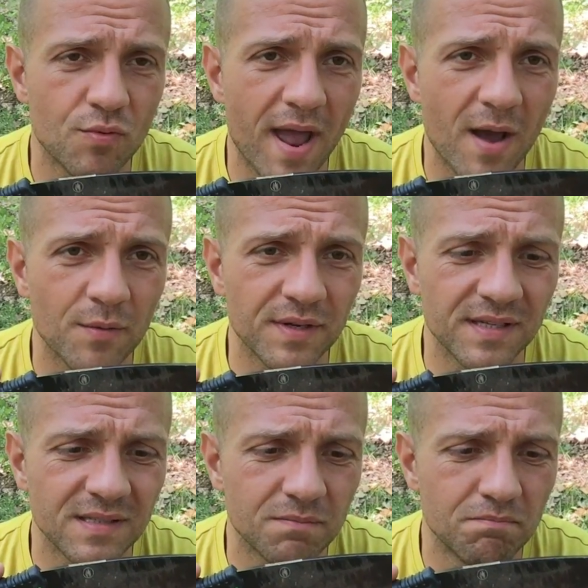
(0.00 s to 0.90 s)
rounded,
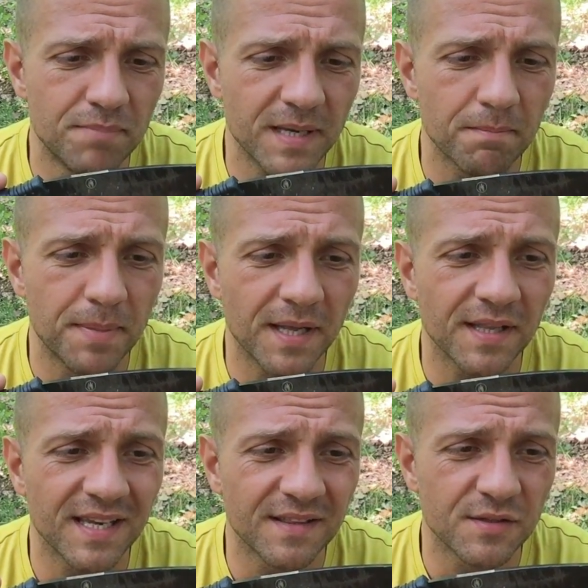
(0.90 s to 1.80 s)
this big
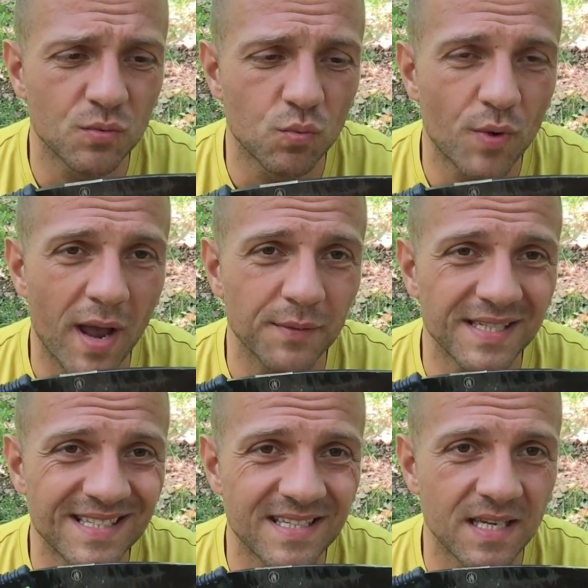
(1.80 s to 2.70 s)
belly and this
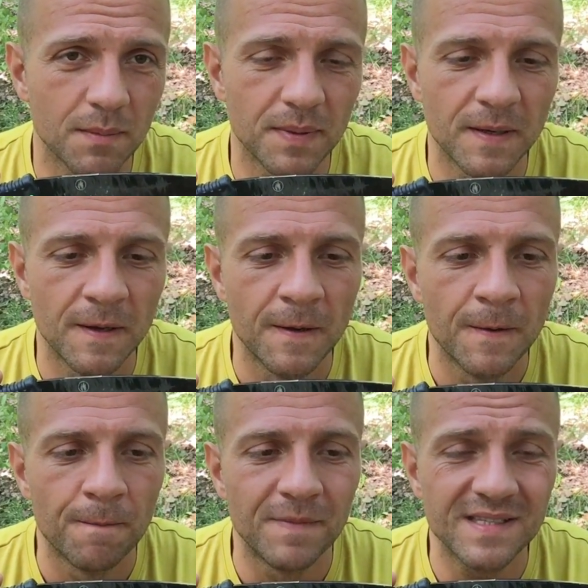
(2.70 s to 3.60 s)
rounded tip.
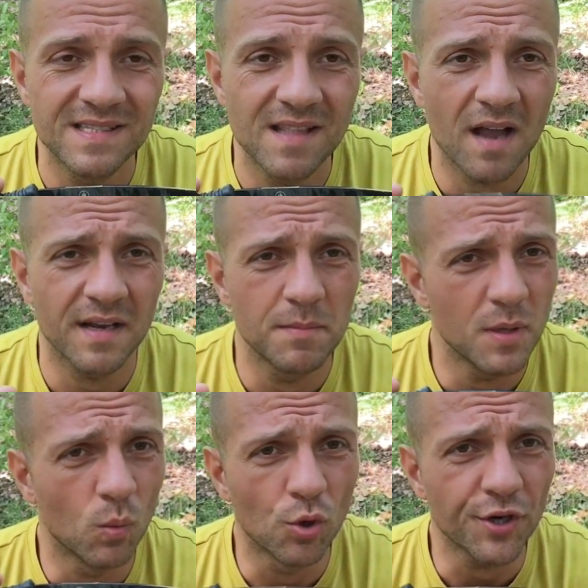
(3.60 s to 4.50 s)
This is not going to
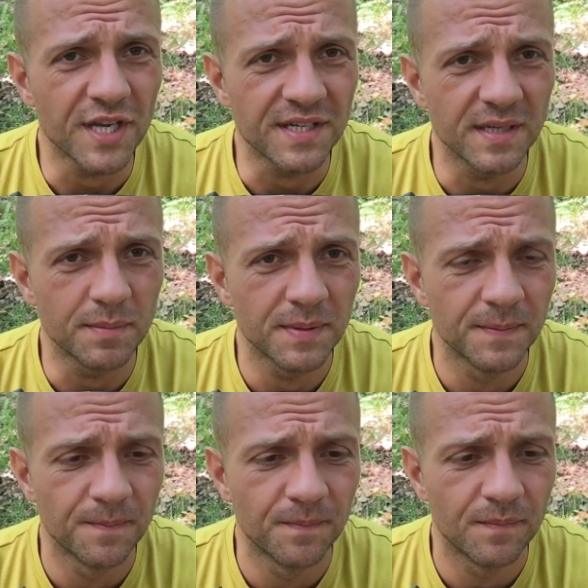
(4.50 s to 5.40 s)
be a working tip.
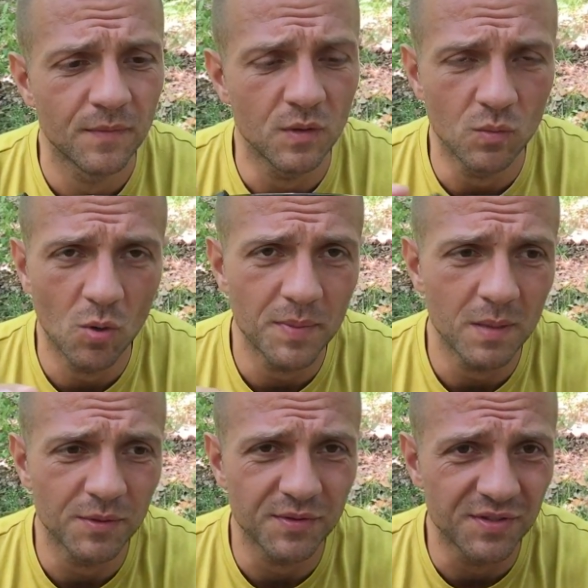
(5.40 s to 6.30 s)
You won't be
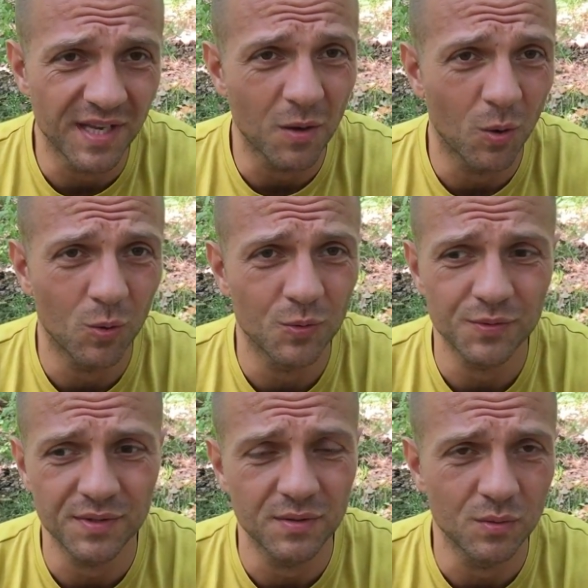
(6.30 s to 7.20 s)
able to dig
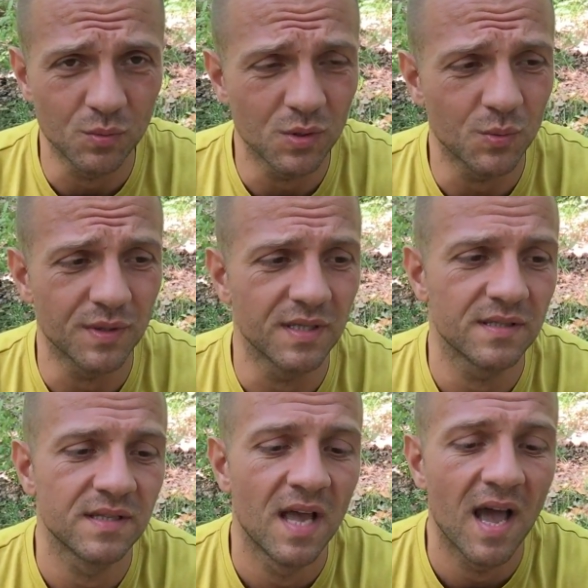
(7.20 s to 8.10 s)
holes into wood with
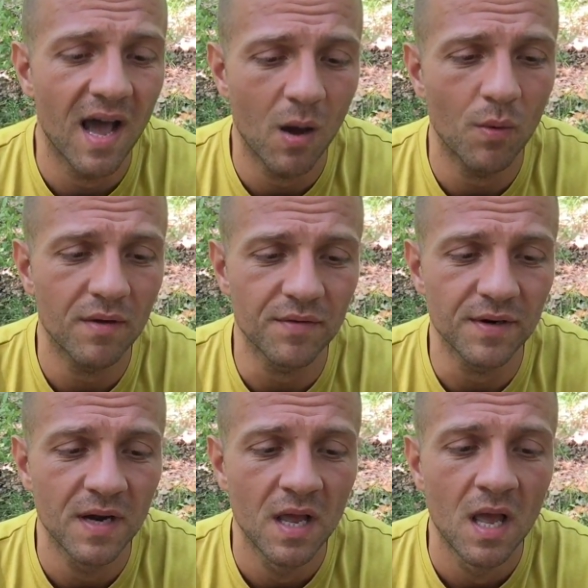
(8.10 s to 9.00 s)
this.
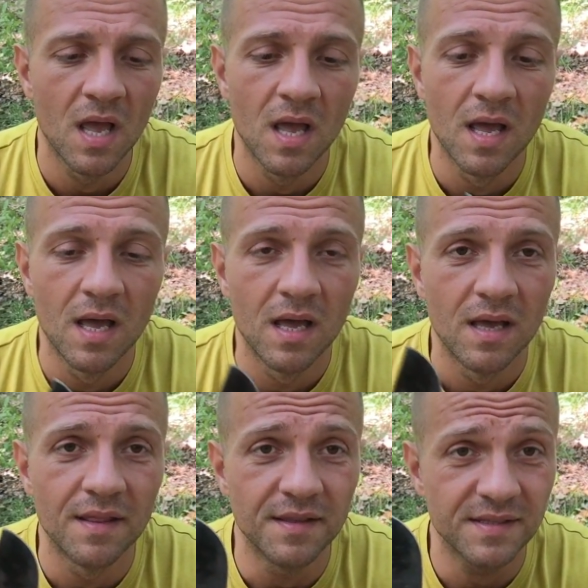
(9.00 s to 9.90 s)
However,
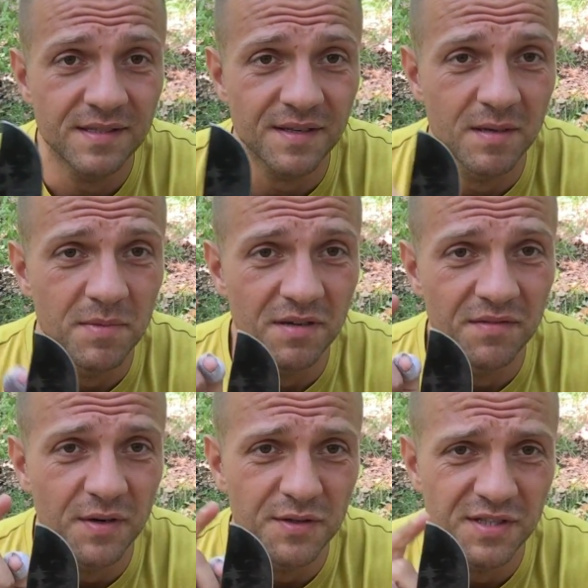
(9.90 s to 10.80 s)
this is going to be a
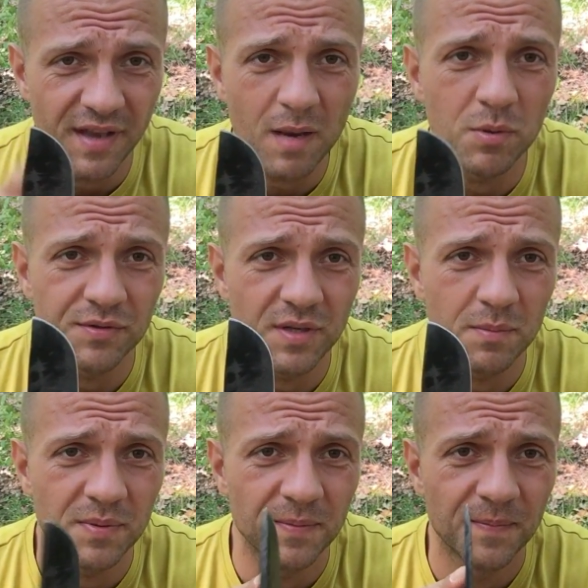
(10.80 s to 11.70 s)
very stable
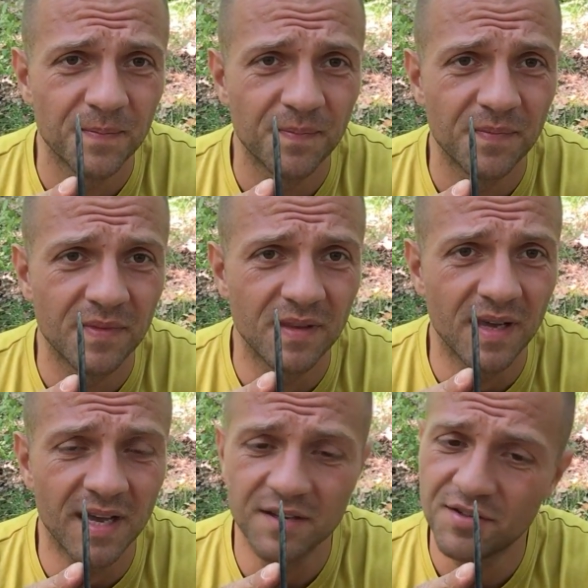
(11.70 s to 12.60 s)
tip.
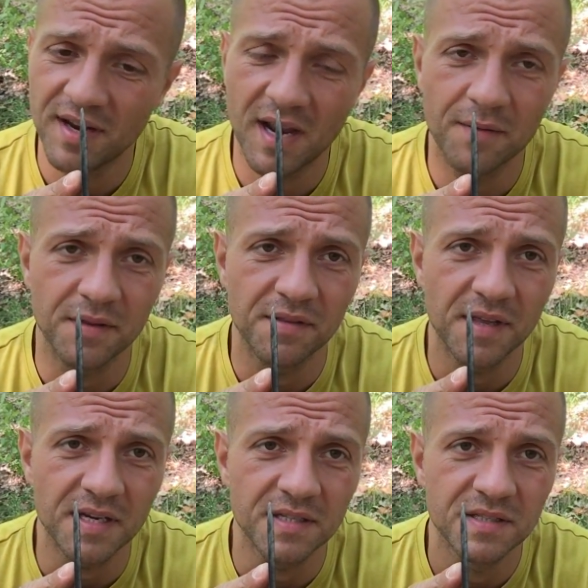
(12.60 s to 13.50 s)
And check out the
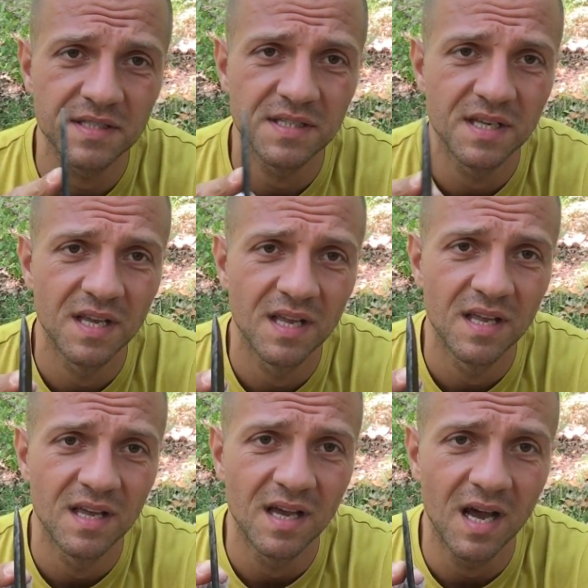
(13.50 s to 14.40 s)
thickness.
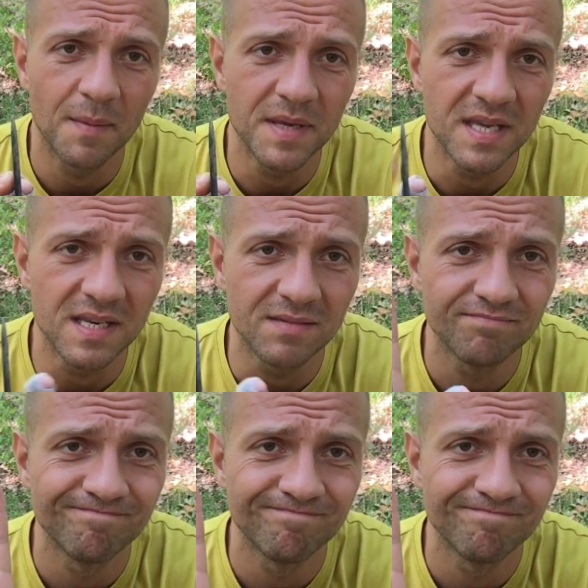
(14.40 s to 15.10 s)
I mean,